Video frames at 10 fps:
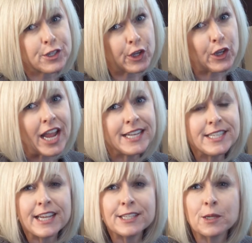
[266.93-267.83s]
a good
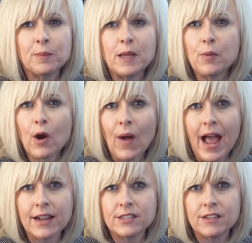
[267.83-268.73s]
idea to be
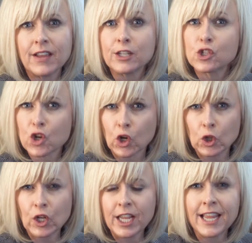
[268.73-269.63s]
proactive and start
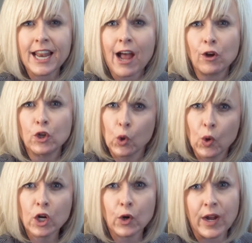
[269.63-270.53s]
looking at how
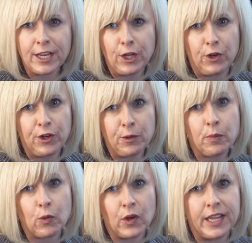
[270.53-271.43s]
your credit union
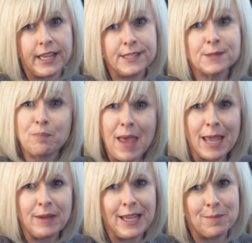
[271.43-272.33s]
employees
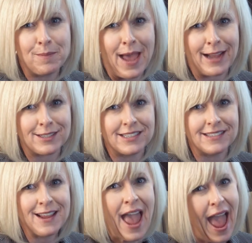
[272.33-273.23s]
may be impacted
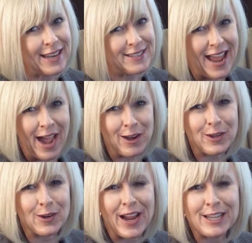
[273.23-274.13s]
and now
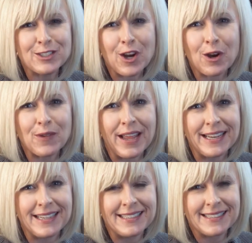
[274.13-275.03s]
you're HR
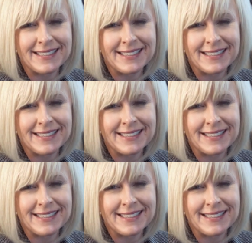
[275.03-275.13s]
ready.